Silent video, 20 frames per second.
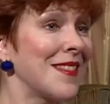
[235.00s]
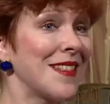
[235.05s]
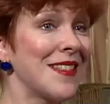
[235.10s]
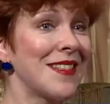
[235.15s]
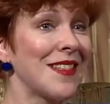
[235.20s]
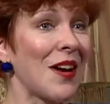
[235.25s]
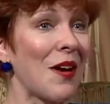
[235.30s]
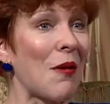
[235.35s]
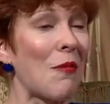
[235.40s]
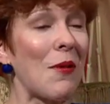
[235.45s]

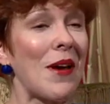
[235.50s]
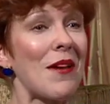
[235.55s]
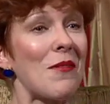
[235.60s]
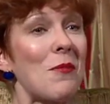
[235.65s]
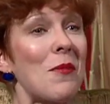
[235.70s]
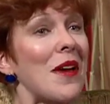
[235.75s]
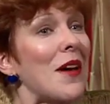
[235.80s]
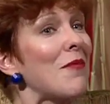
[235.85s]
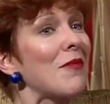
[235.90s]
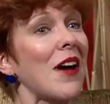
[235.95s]
So
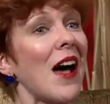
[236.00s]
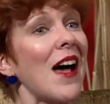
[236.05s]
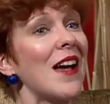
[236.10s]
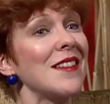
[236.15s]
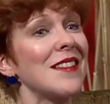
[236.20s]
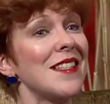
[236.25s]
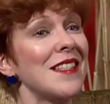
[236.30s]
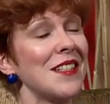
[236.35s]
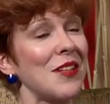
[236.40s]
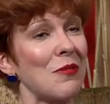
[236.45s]
we have
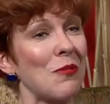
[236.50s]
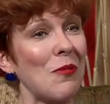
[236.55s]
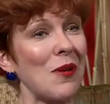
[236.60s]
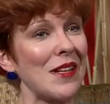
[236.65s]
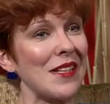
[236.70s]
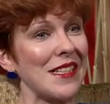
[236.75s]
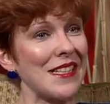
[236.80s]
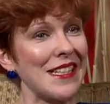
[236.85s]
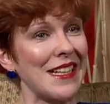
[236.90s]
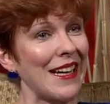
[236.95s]
constant
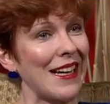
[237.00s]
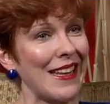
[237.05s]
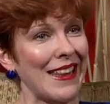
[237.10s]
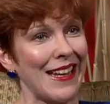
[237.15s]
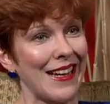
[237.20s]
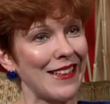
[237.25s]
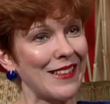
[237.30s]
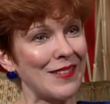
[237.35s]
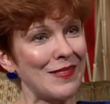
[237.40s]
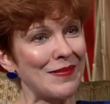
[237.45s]
ones like
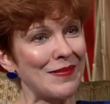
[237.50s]
that.